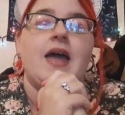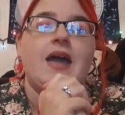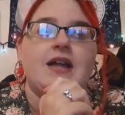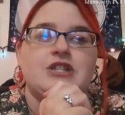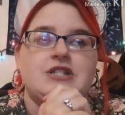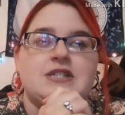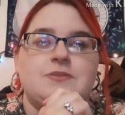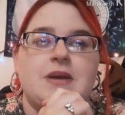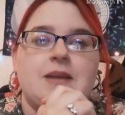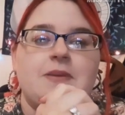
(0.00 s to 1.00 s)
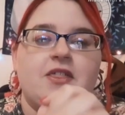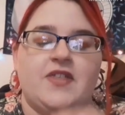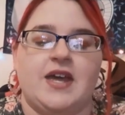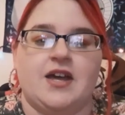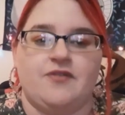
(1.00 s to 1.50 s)
It just made me
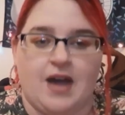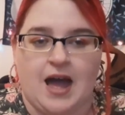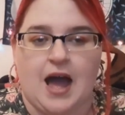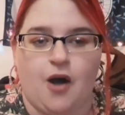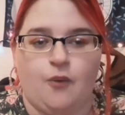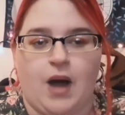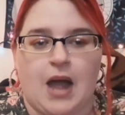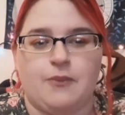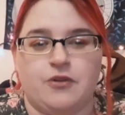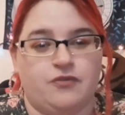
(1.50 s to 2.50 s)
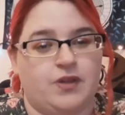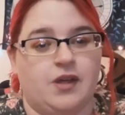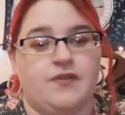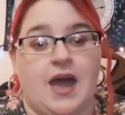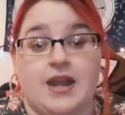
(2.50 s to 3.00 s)
think of how I would feel
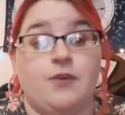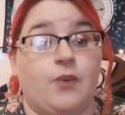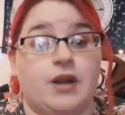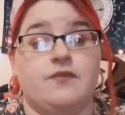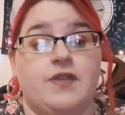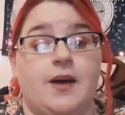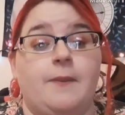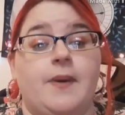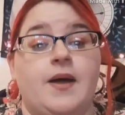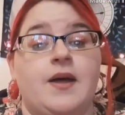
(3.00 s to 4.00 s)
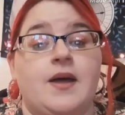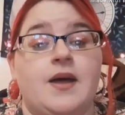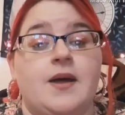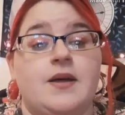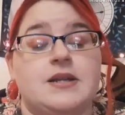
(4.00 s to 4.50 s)
if any one of them,
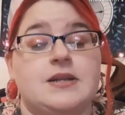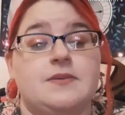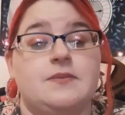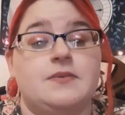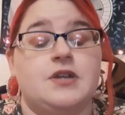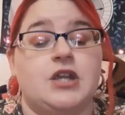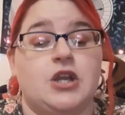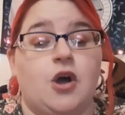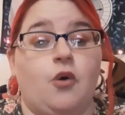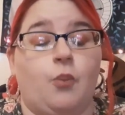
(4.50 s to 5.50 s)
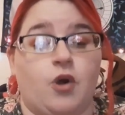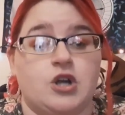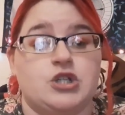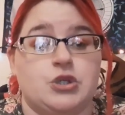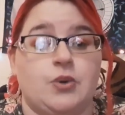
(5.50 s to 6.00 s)
you know, were
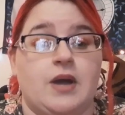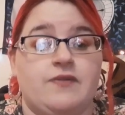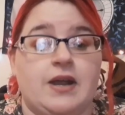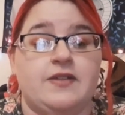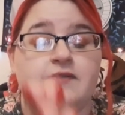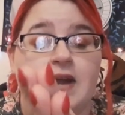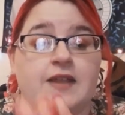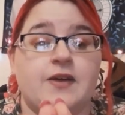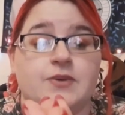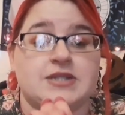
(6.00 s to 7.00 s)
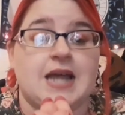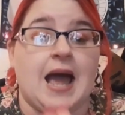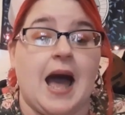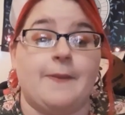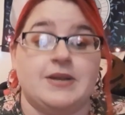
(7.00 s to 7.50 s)
to if any, if anything was to
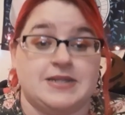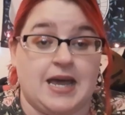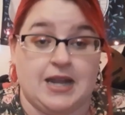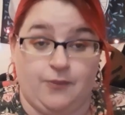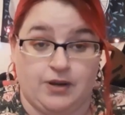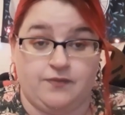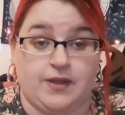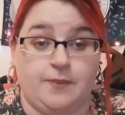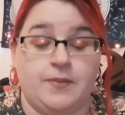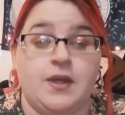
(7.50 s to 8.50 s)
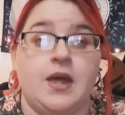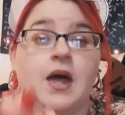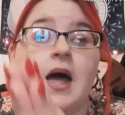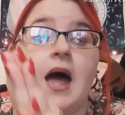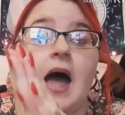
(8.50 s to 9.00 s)
happen to any one of them
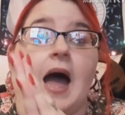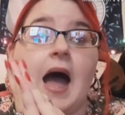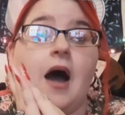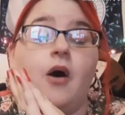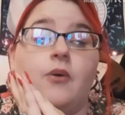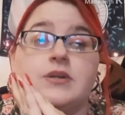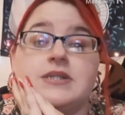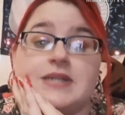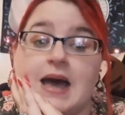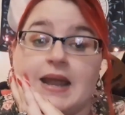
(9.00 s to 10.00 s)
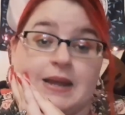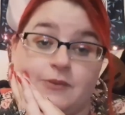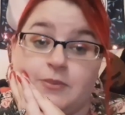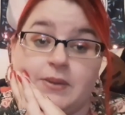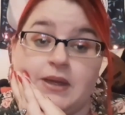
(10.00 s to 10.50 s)
how sad I
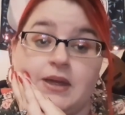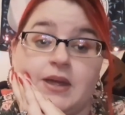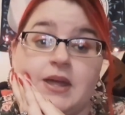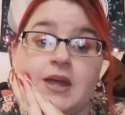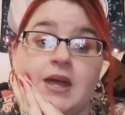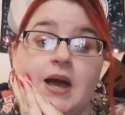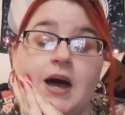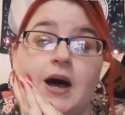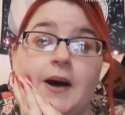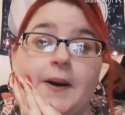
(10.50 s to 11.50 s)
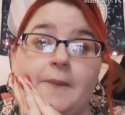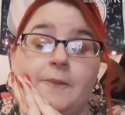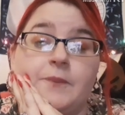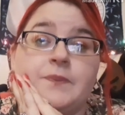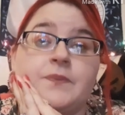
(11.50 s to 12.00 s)
would be. Um,